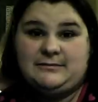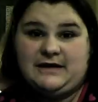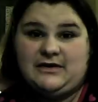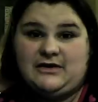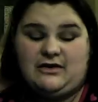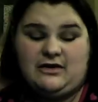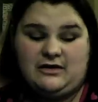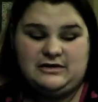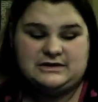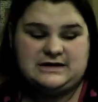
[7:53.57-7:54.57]
and they got it
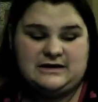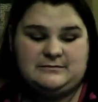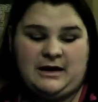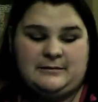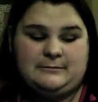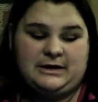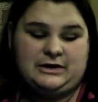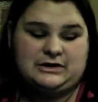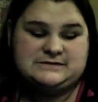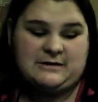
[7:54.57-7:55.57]
all hooked up. My
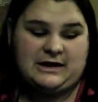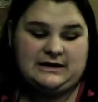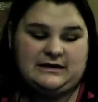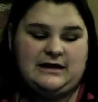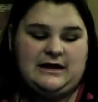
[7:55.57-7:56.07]
nurse, Mike,